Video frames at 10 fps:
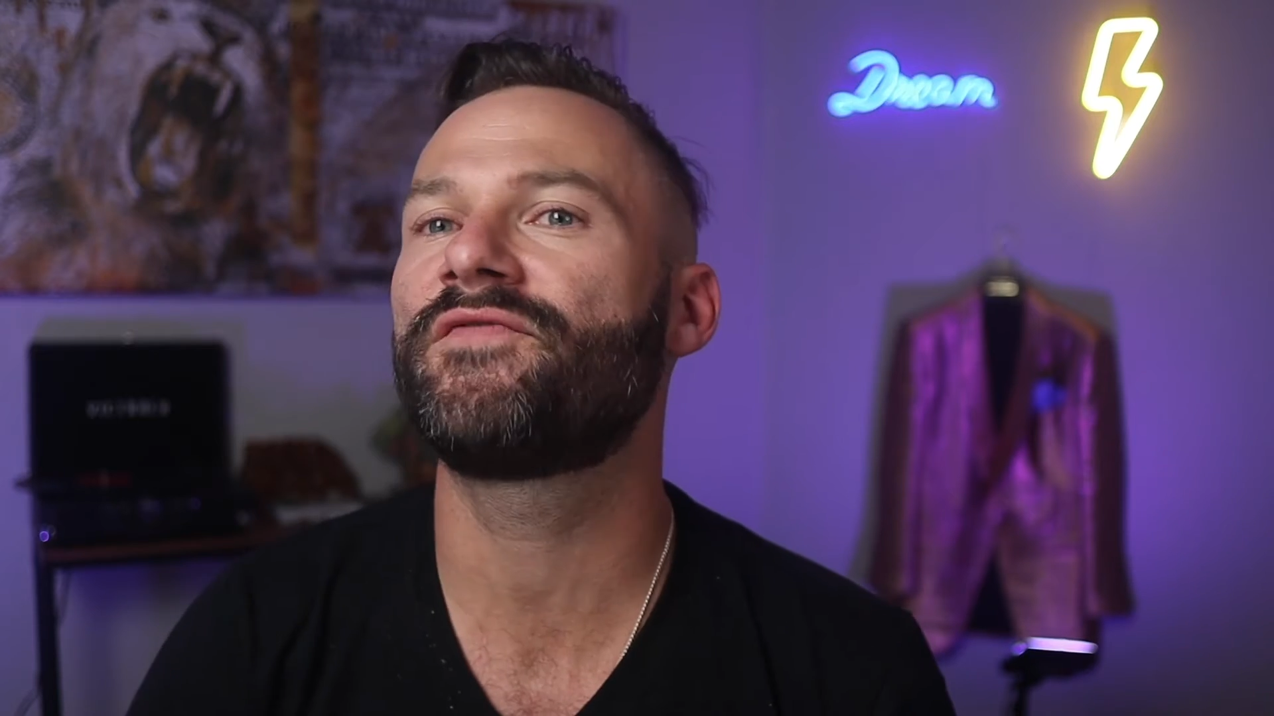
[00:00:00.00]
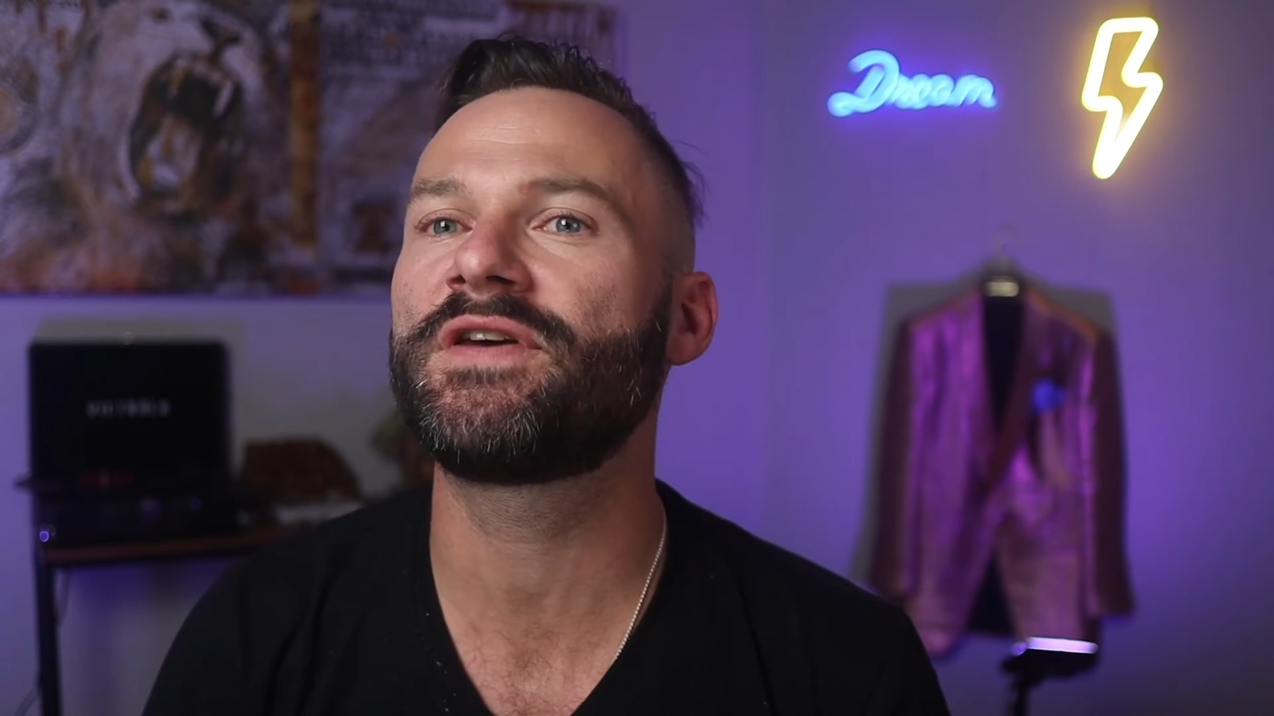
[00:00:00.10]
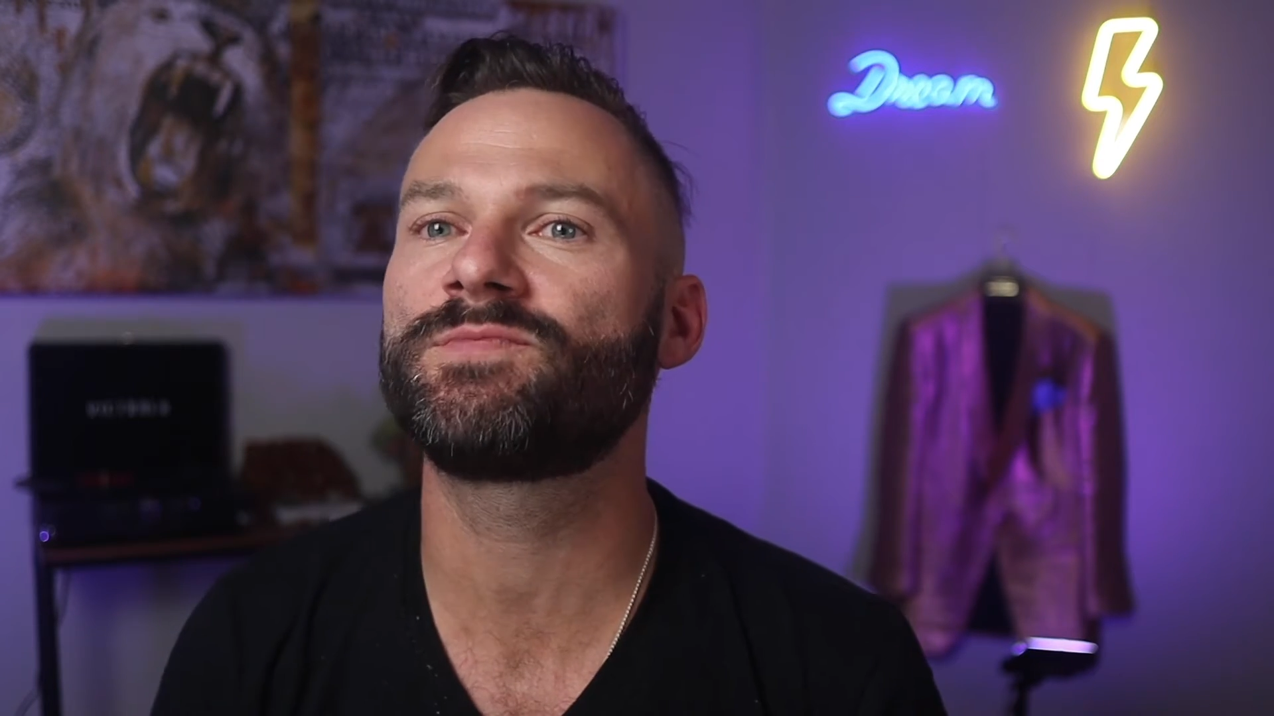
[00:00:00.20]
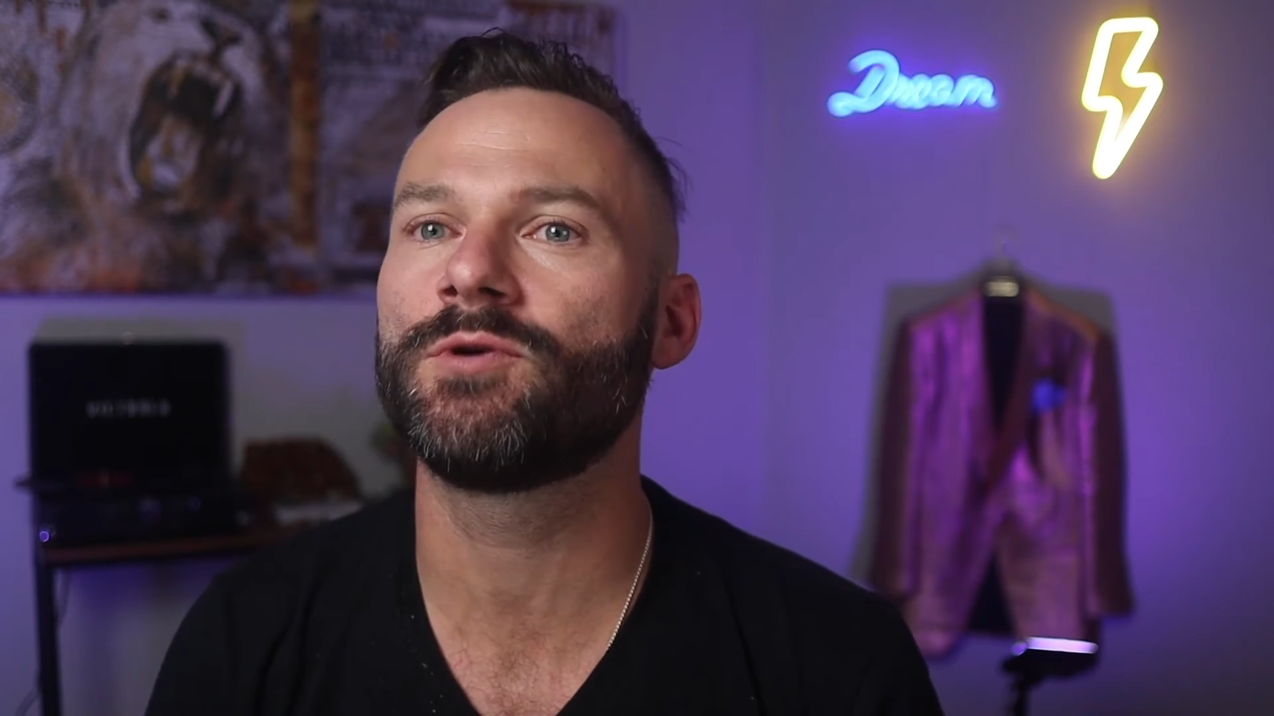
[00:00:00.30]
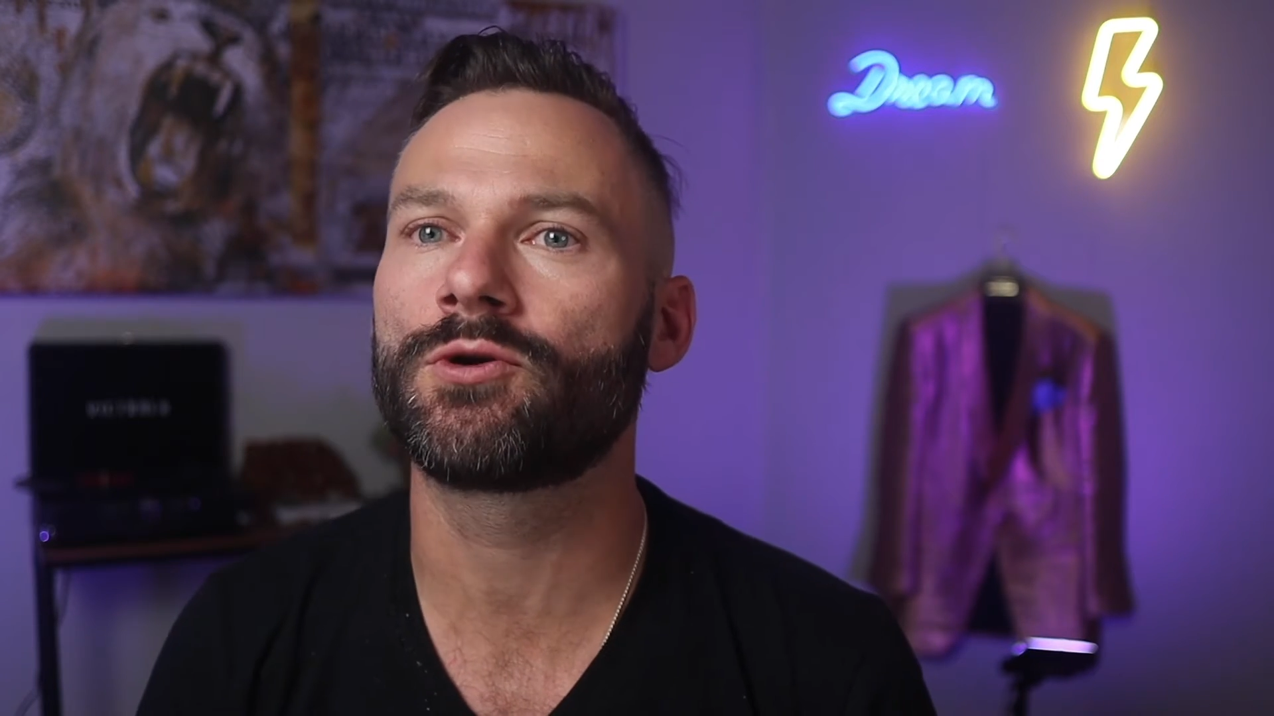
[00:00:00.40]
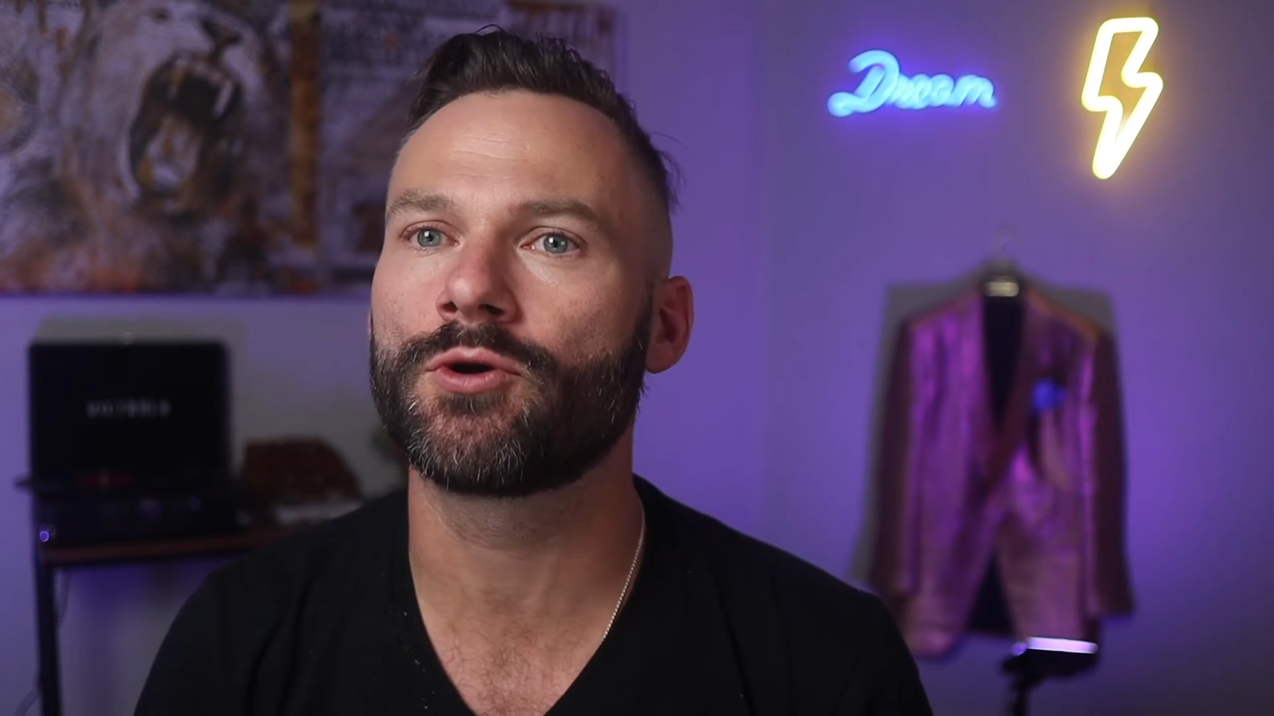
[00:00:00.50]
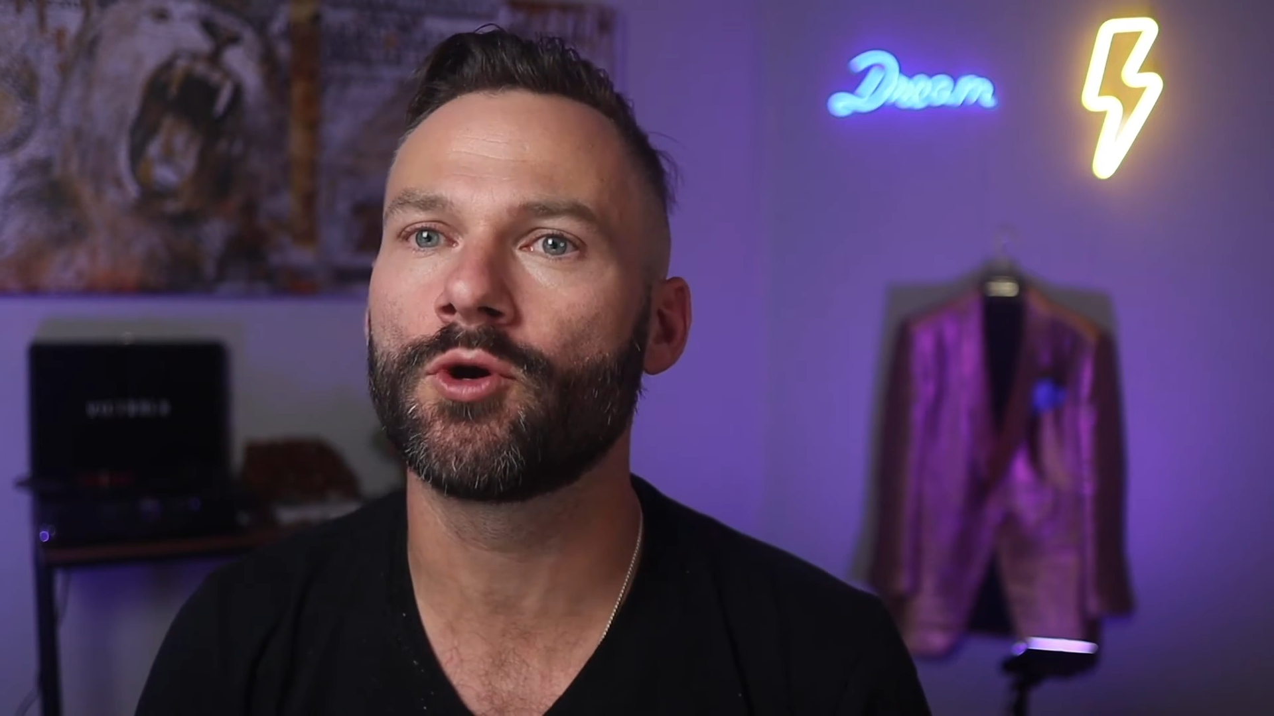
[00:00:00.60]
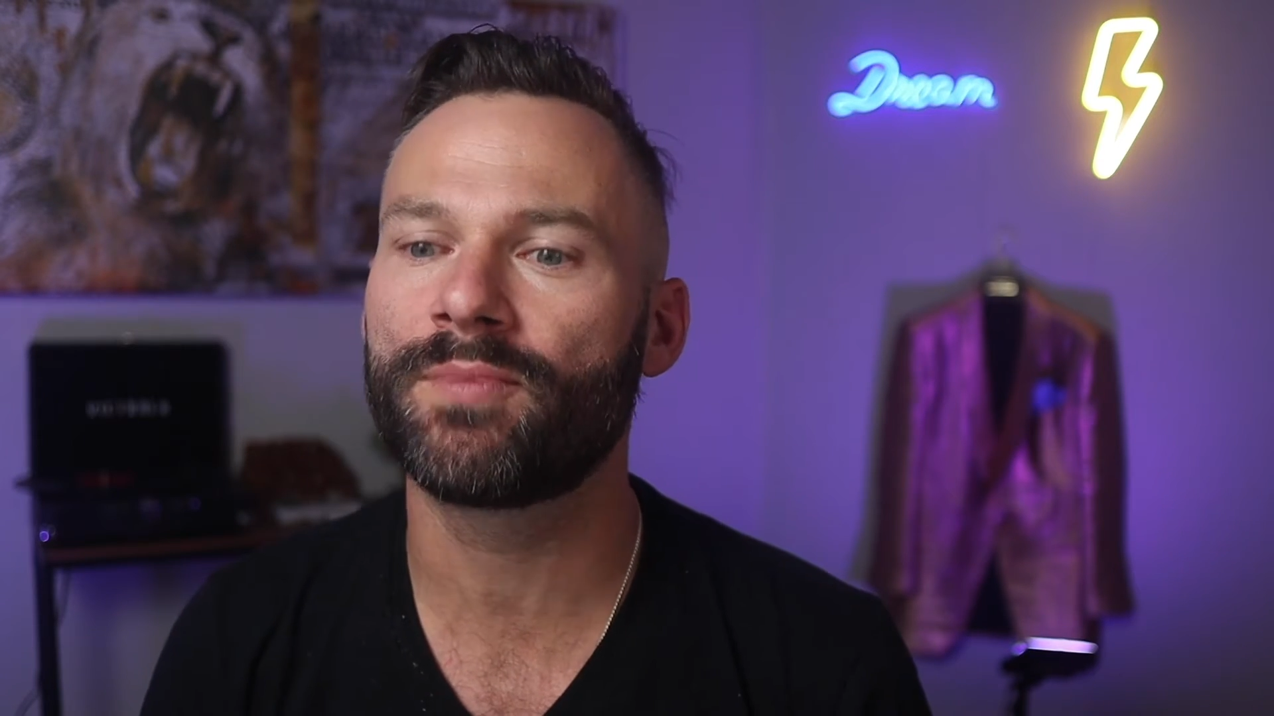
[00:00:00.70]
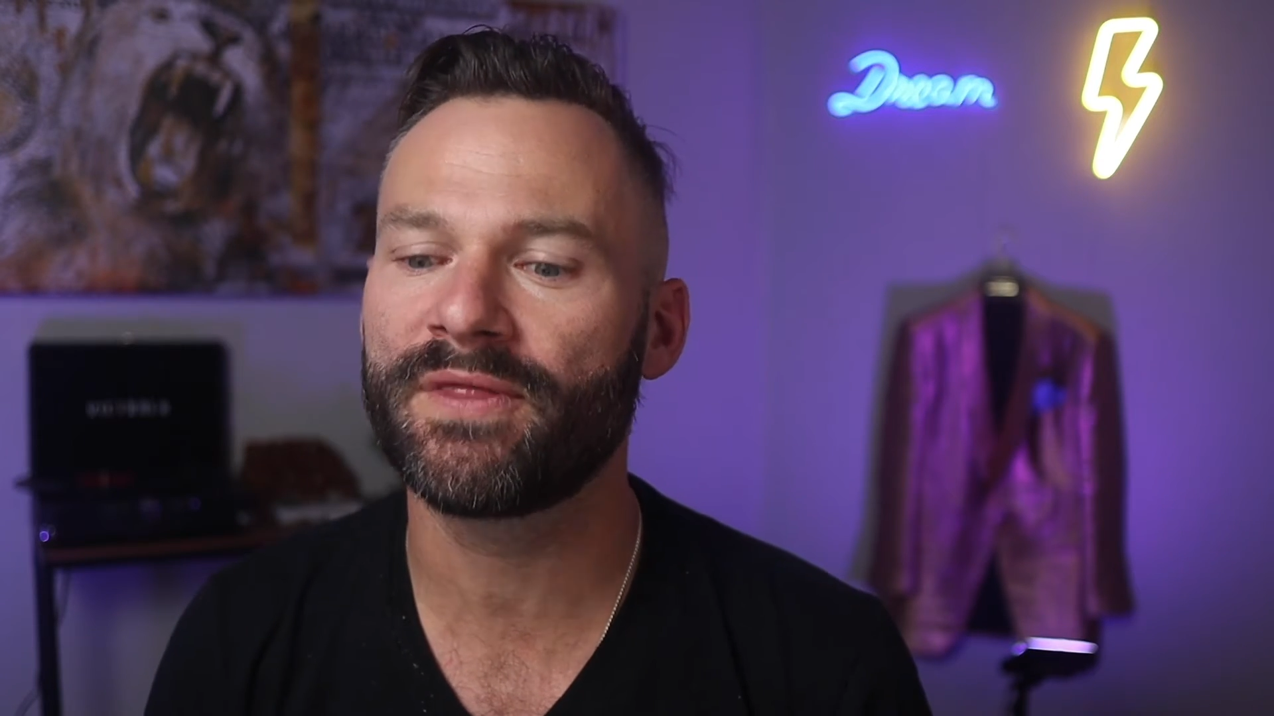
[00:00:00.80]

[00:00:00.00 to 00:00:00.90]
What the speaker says: Facebook group,